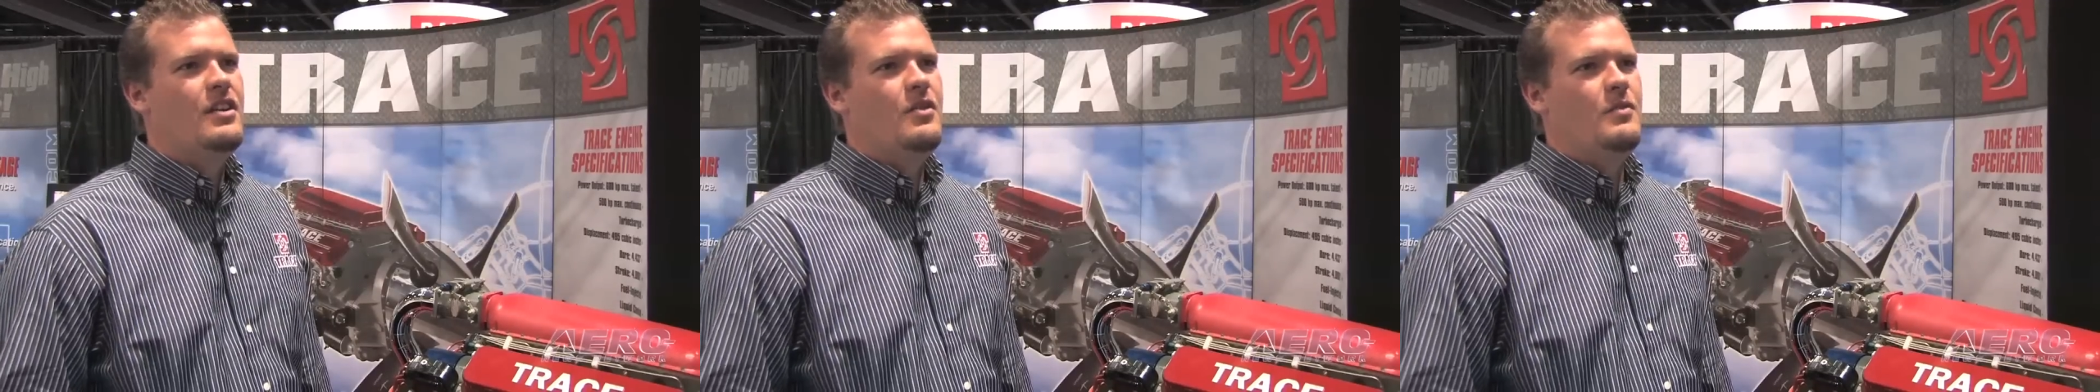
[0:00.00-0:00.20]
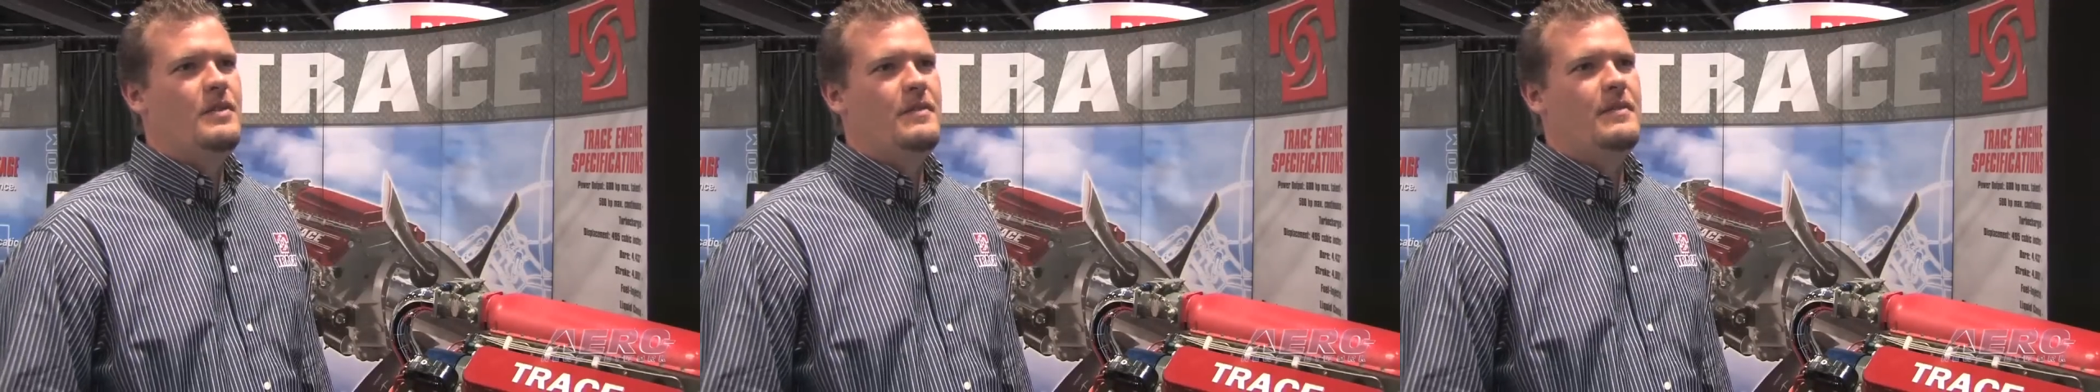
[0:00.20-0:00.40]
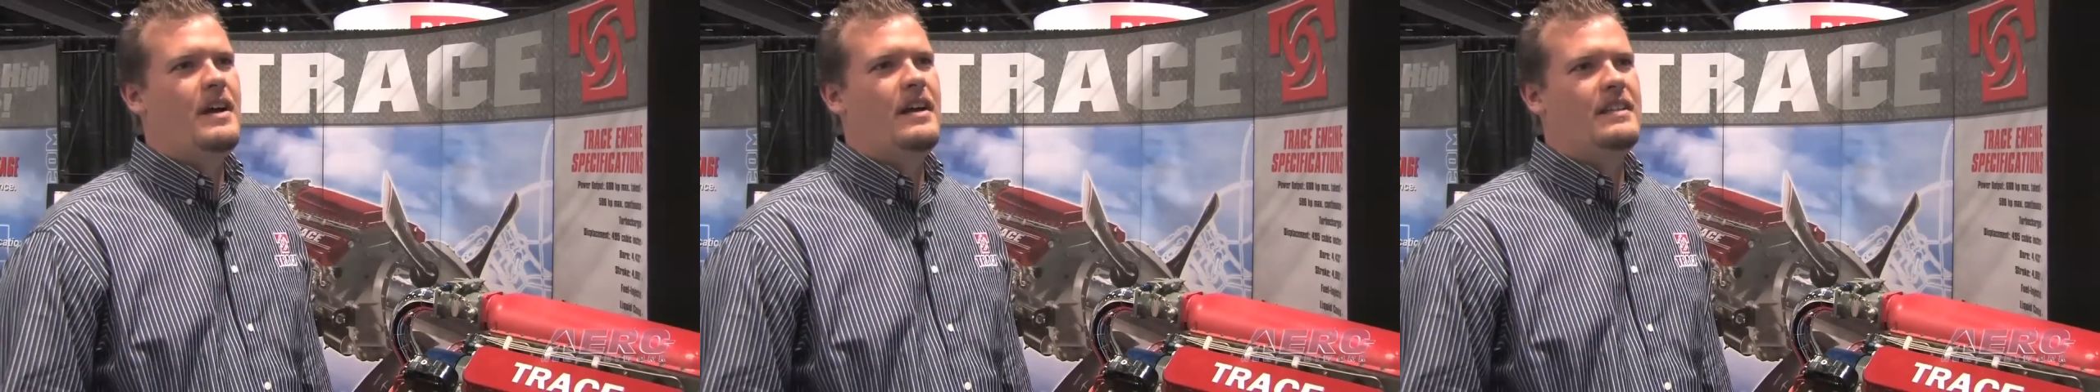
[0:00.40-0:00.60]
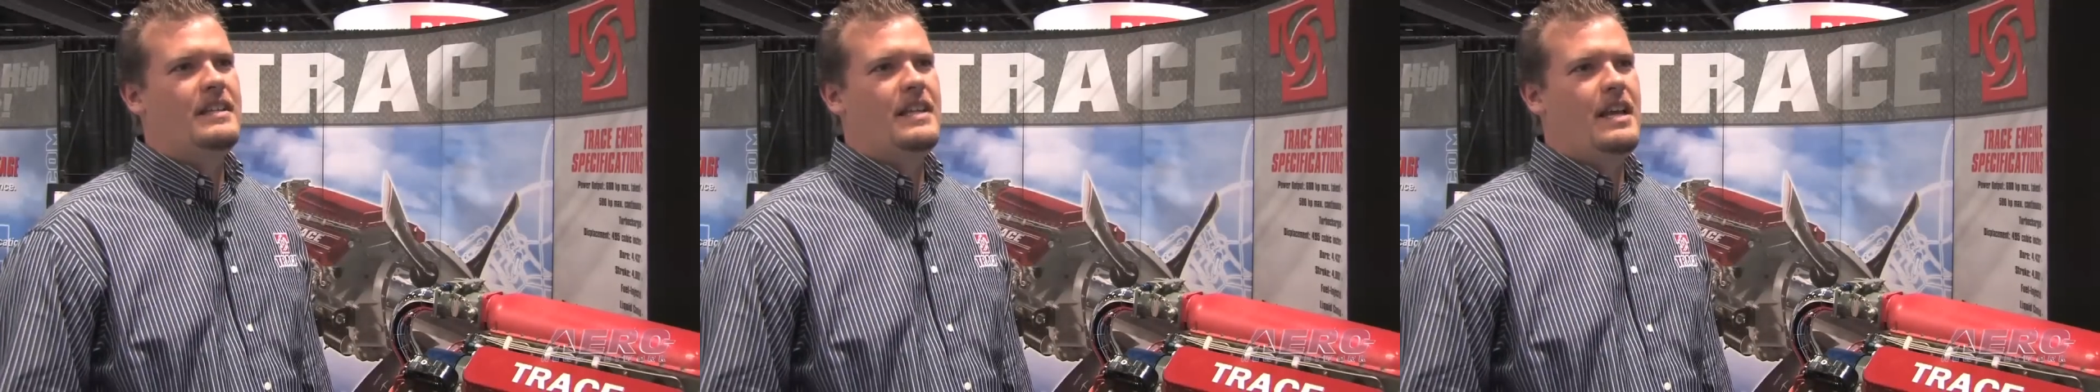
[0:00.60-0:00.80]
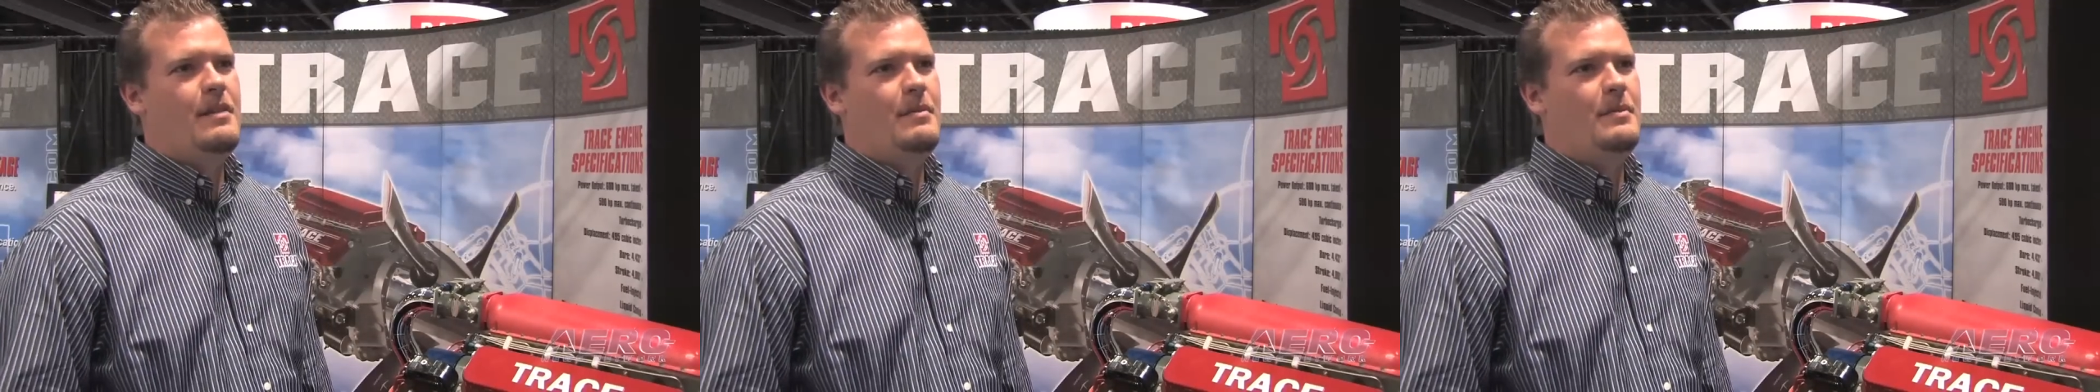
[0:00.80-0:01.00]
we've got the
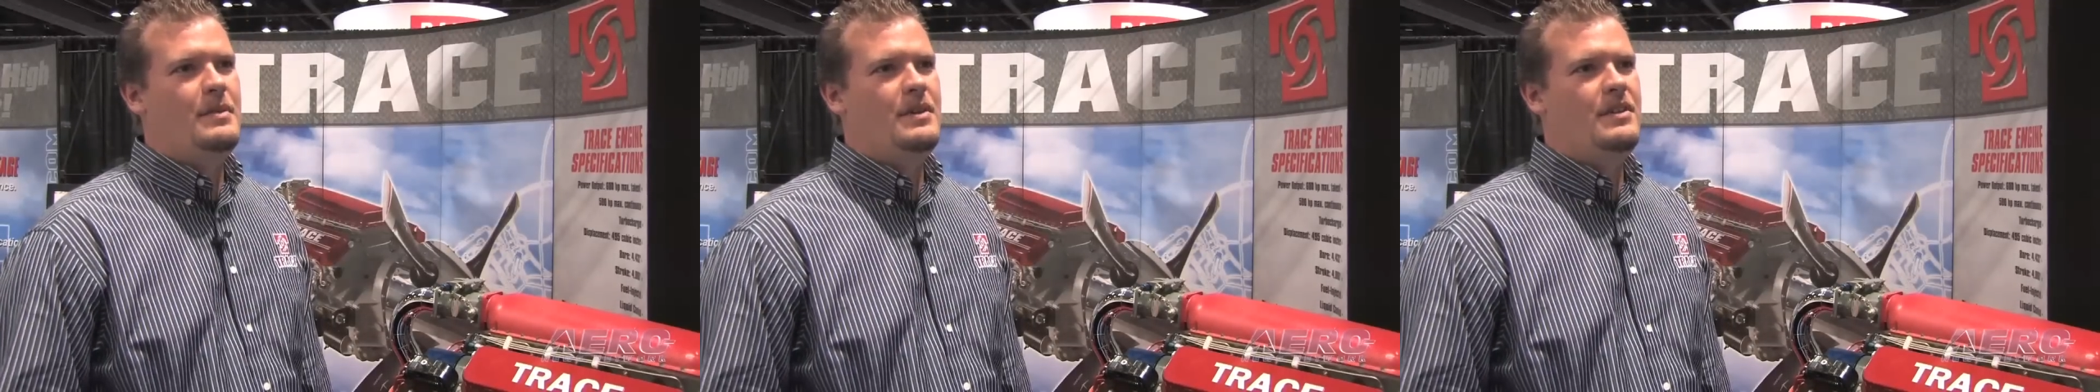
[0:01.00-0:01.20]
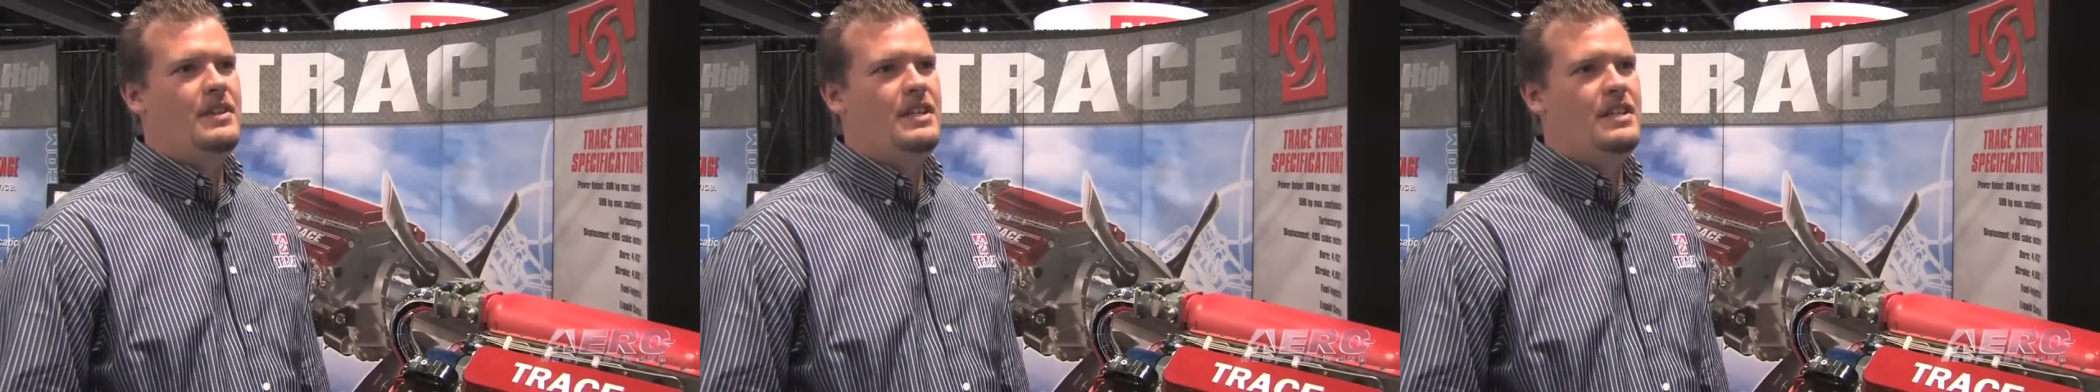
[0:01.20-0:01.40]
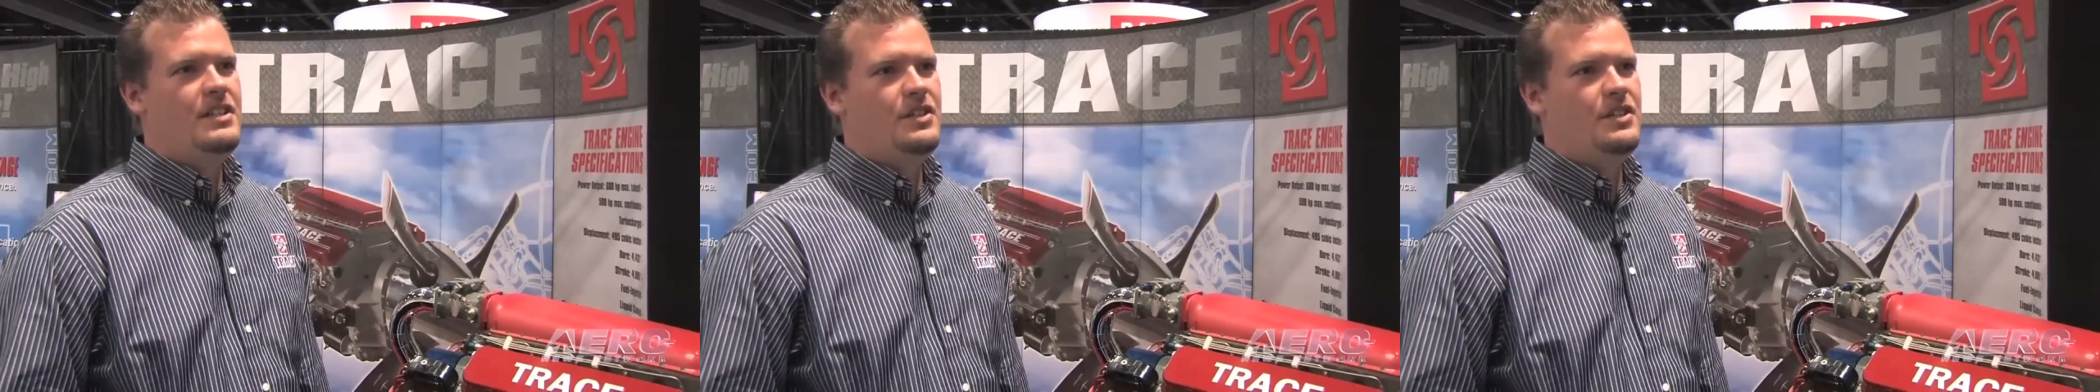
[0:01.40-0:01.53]
capability